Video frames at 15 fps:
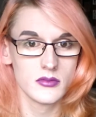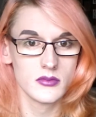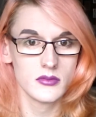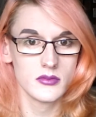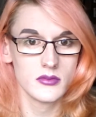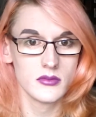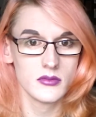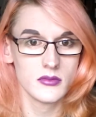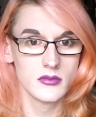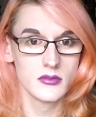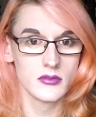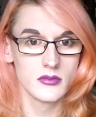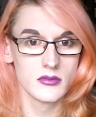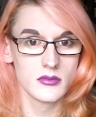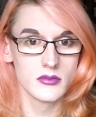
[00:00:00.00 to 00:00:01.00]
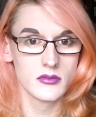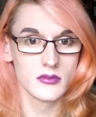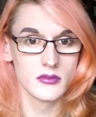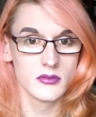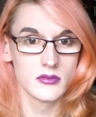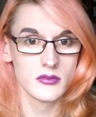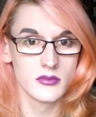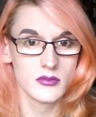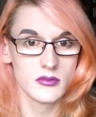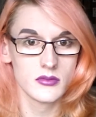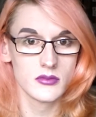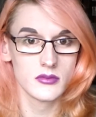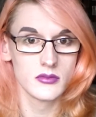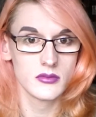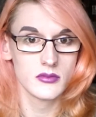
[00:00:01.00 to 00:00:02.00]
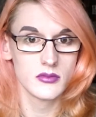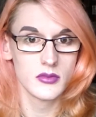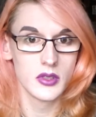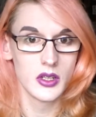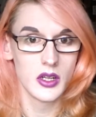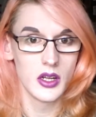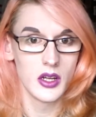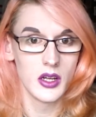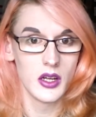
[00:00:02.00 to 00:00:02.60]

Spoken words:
Nothing is said.